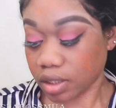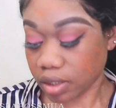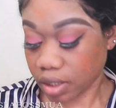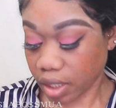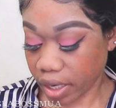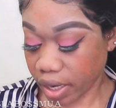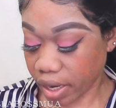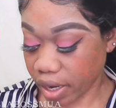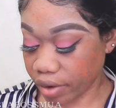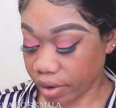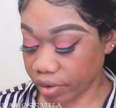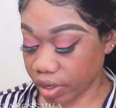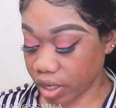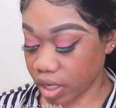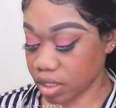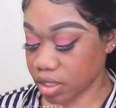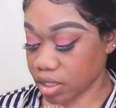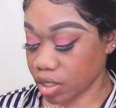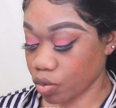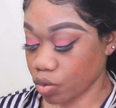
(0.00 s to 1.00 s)
the
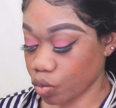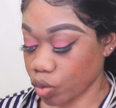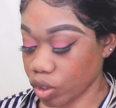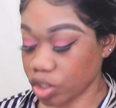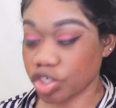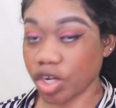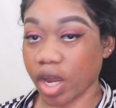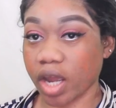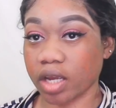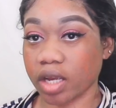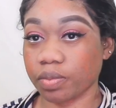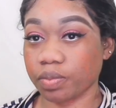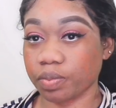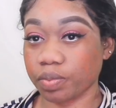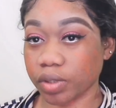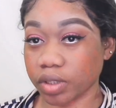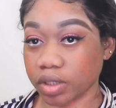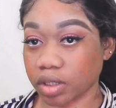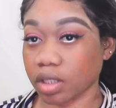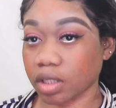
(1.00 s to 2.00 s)
areas in which I
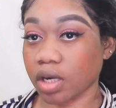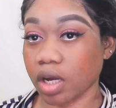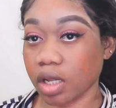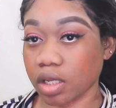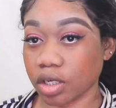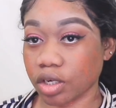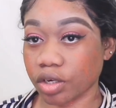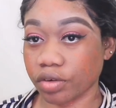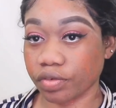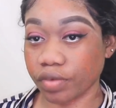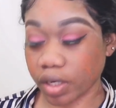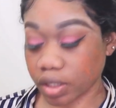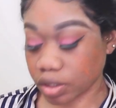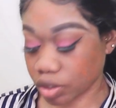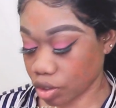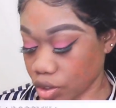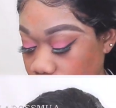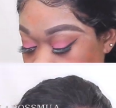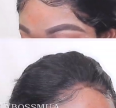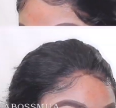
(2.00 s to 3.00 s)
put the color
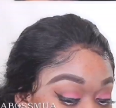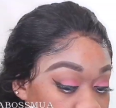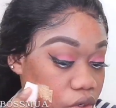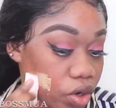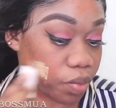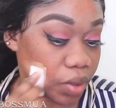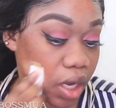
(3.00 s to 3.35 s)
corrector on.